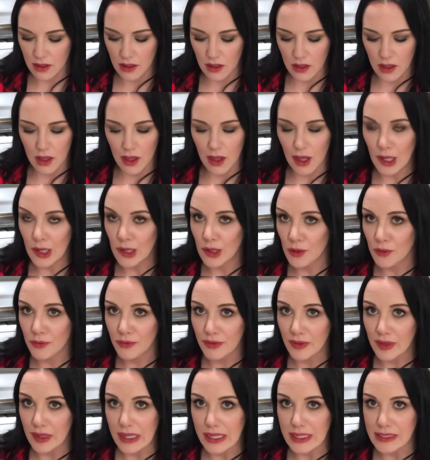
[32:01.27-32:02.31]

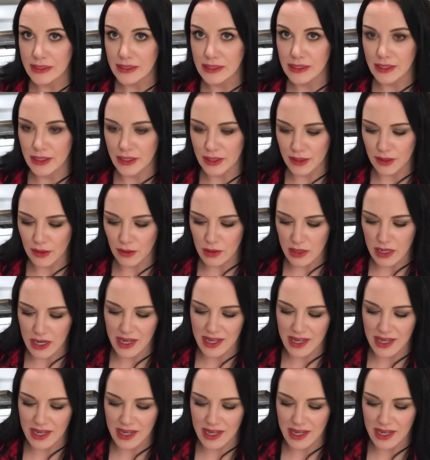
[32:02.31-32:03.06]
Hopefully it's good, you guys.